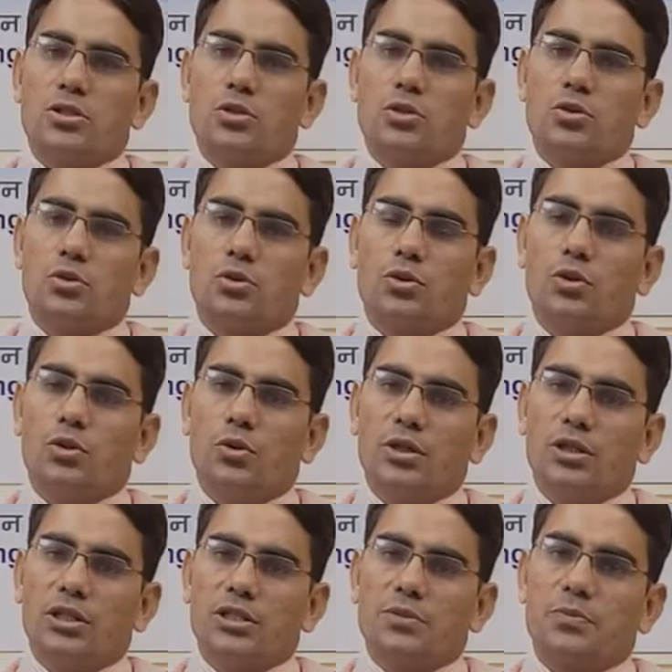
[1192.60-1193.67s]
So,
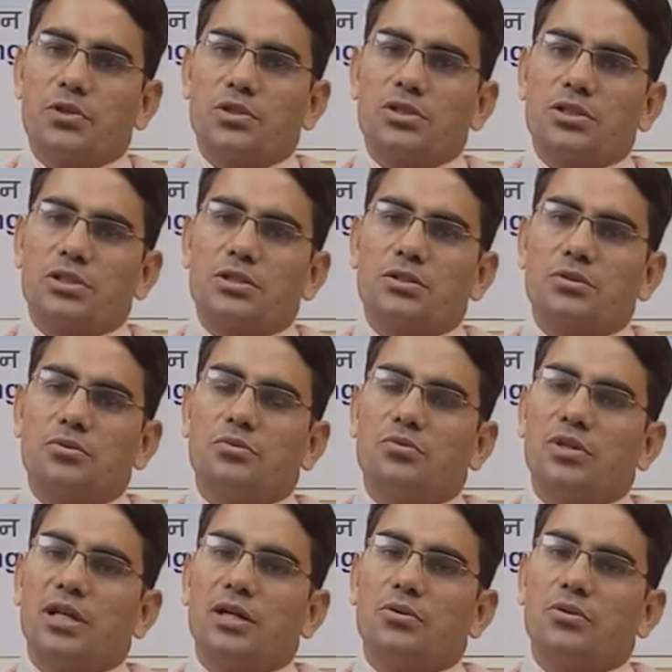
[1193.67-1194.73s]
during this process
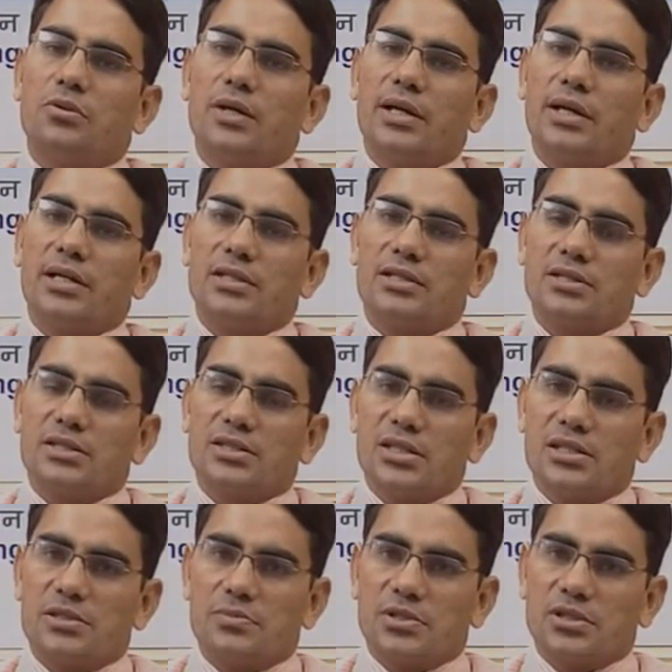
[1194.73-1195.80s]
we have to hire
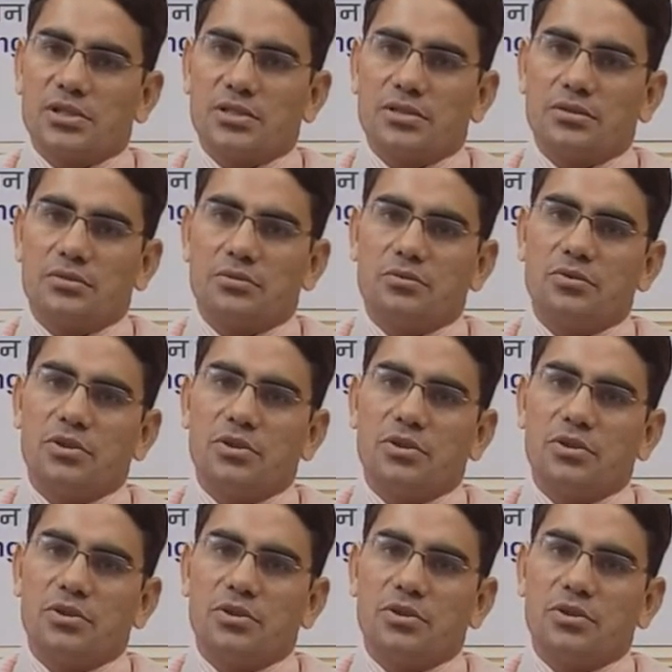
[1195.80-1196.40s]
salesperson,